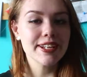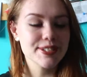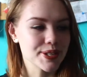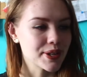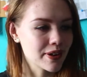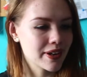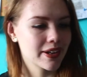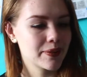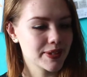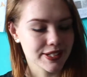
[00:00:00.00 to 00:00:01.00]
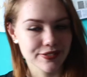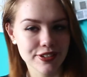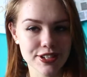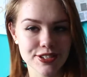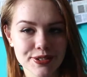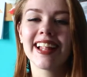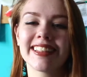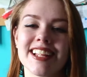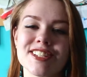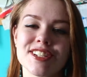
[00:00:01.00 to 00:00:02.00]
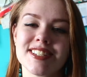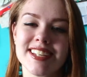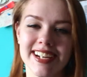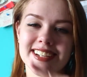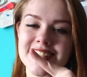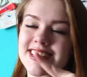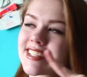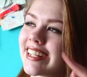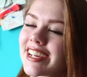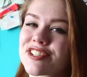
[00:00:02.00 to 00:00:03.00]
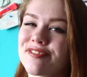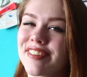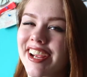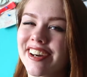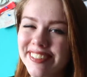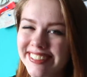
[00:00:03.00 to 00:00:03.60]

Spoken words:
So without further ado, let's just get into this collection video.